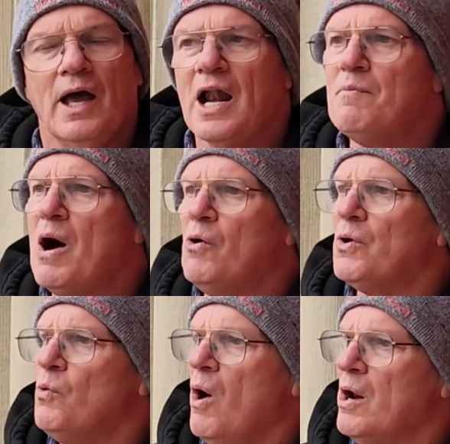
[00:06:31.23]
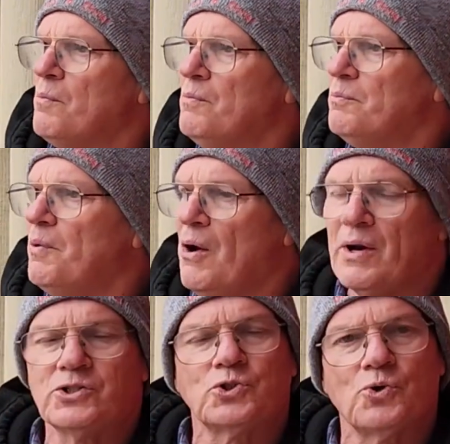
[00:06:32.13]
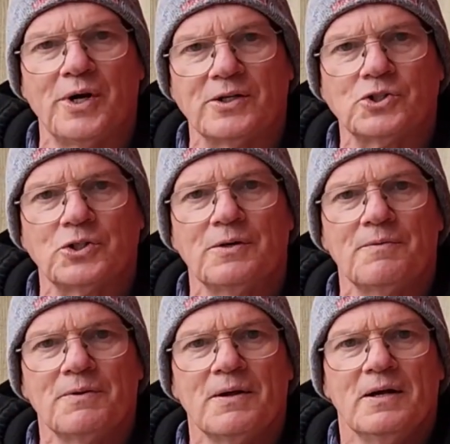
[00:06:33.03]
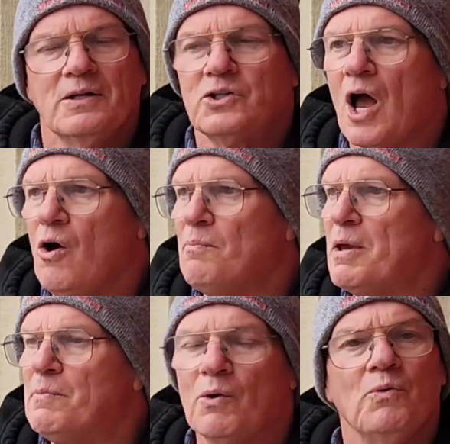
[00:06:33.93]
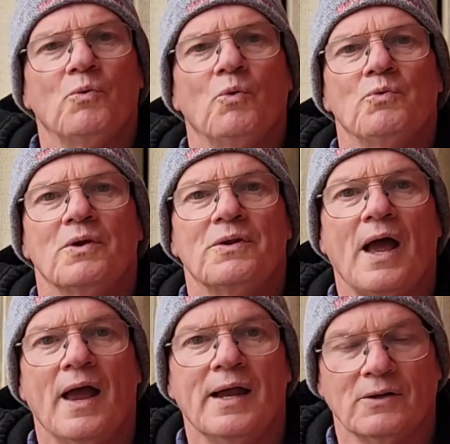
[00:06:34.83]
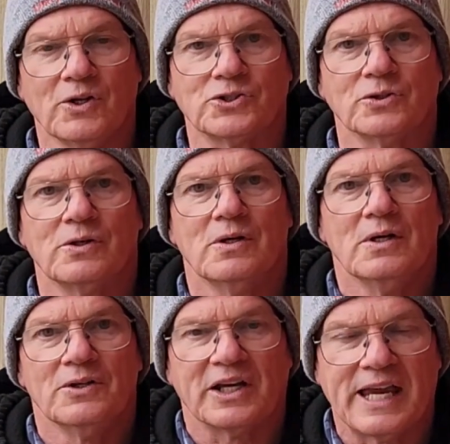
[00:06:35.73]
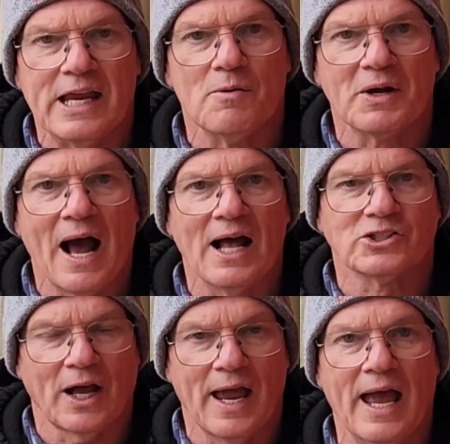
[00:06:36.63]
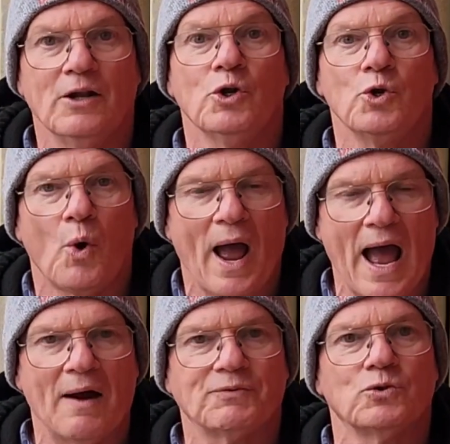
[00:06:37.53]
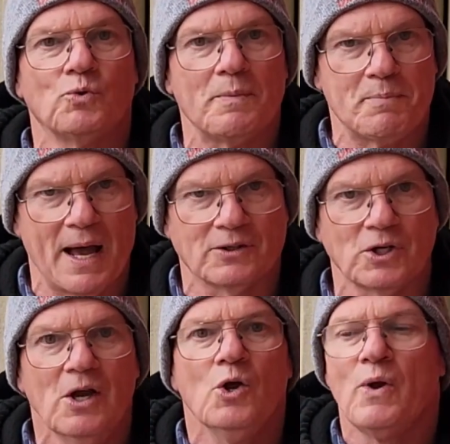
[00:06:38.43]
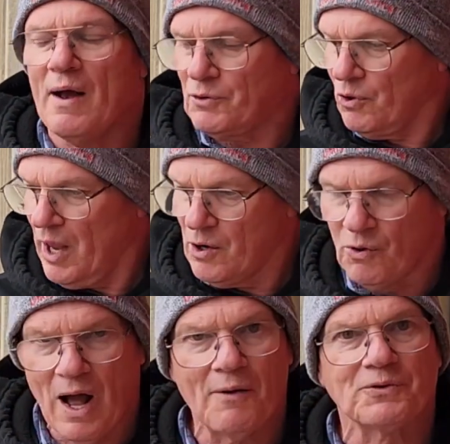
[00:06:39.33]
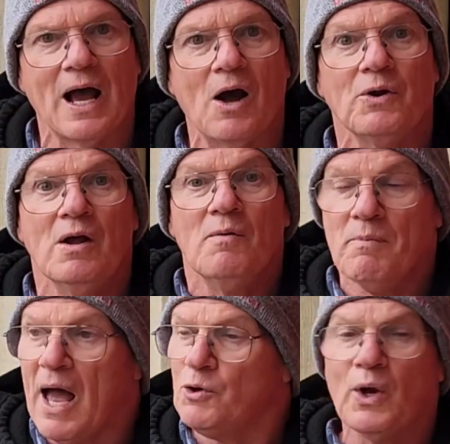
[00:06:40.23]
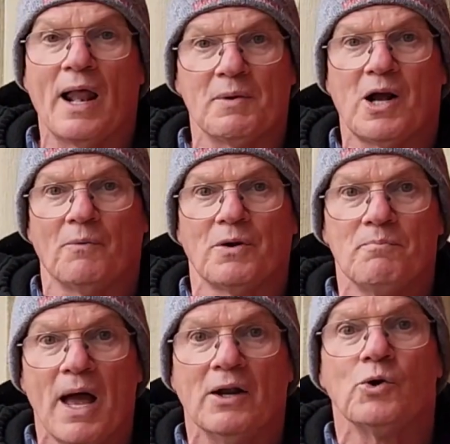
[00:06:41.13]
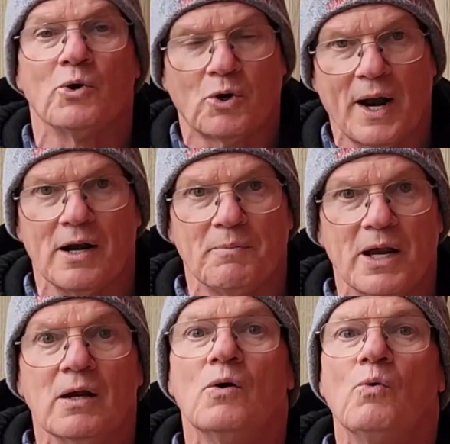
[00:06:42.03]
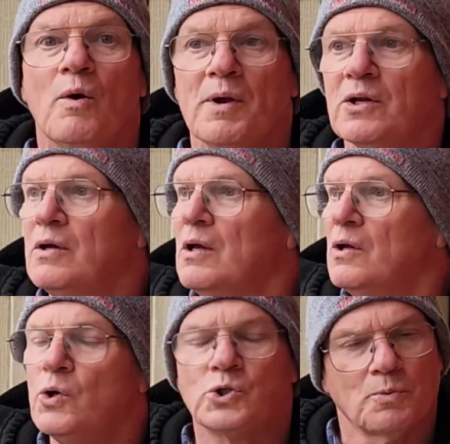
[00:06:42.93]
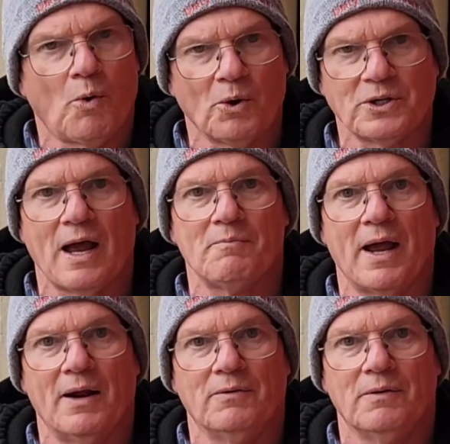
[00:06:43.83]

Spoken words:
And I'm out in the Waterbury streets telling people that, hey, listen, the kingdom of God is at hand. You have to repent. You have to lay your life down. Men, you got to become the men you were created to be. Women, you support that man.